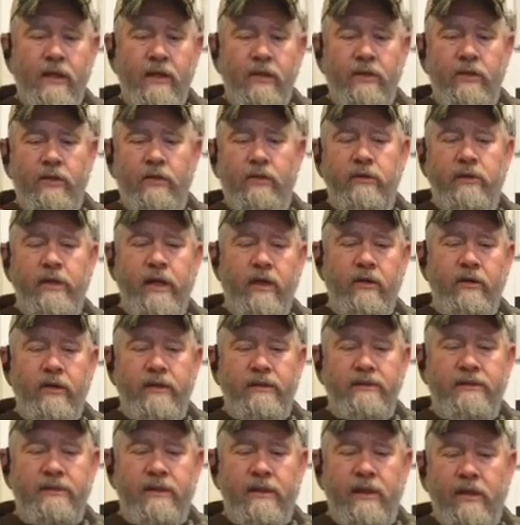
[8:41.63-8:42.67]
You'll
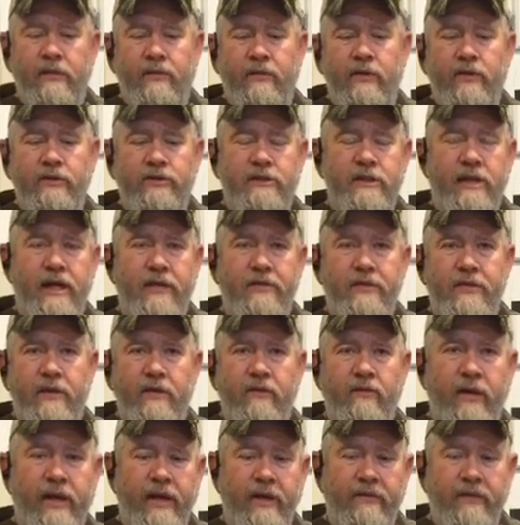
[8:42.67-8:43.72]
notice there's nothing
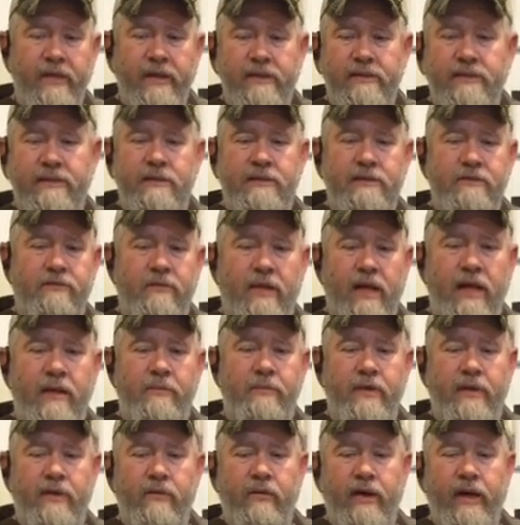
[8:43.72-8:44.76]
around this that's
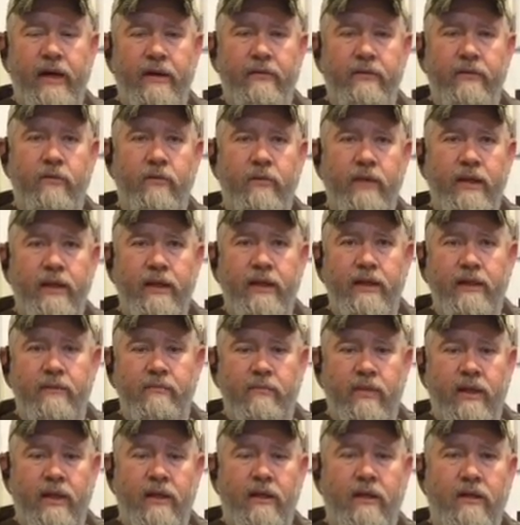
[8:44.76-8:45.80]
flopping around. The wind can
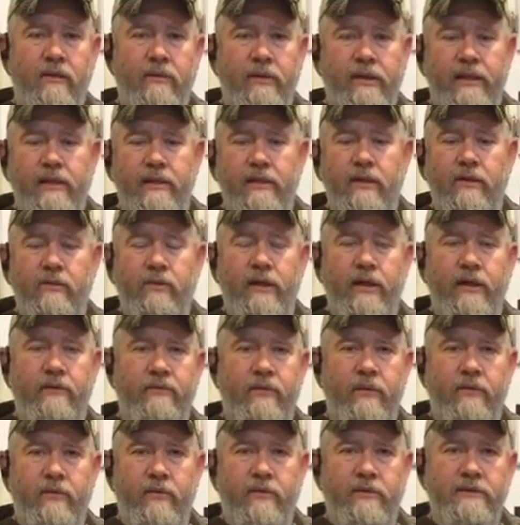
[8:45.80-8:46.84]
blow, it can do
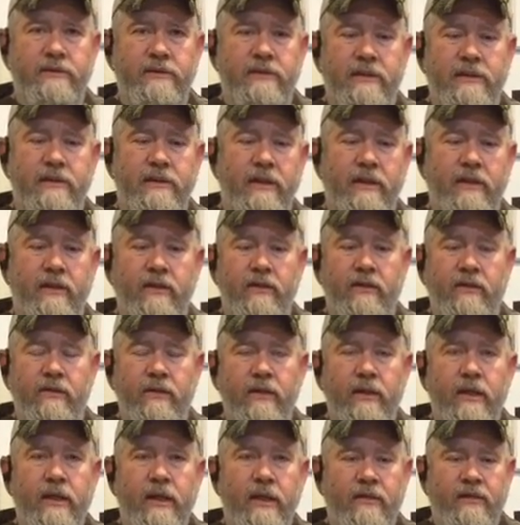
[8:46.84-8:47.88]
whatever it wants to
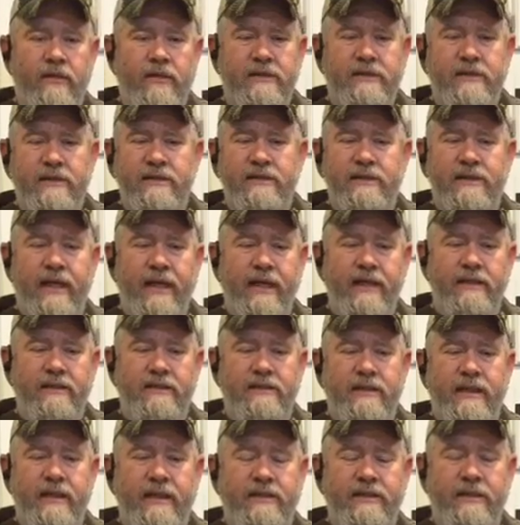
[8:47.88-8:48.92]
do. This is staying
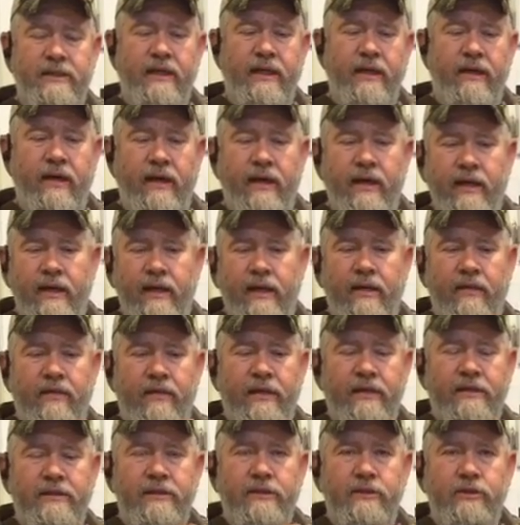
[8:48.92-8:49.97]
stationary.
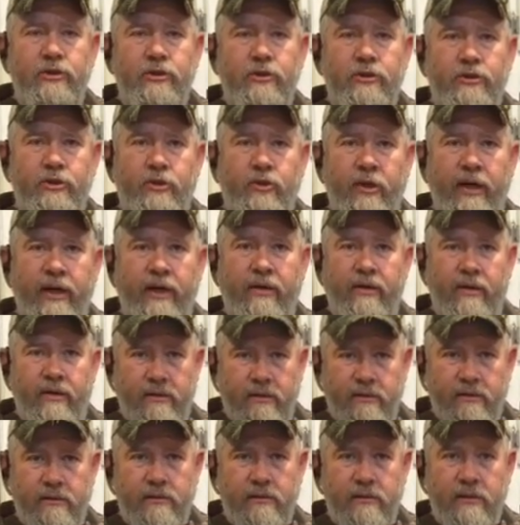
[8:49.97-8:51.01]
This is your trigger,
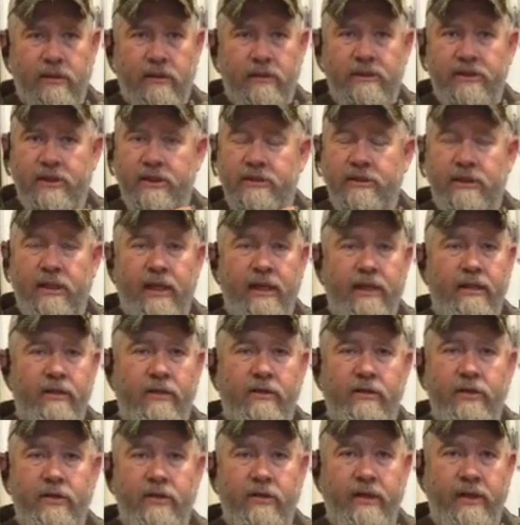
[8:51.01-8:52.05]
just like
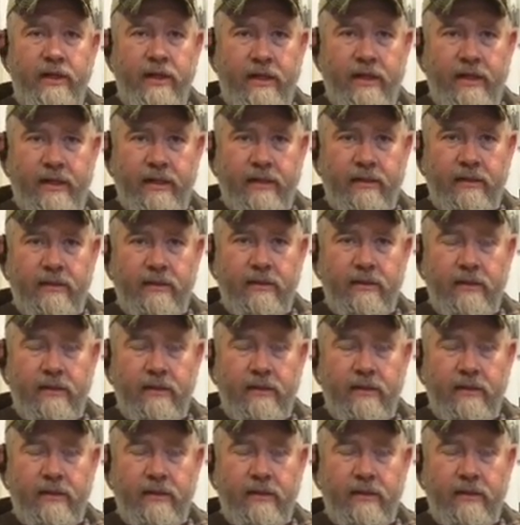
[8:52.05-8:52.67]
on your gun.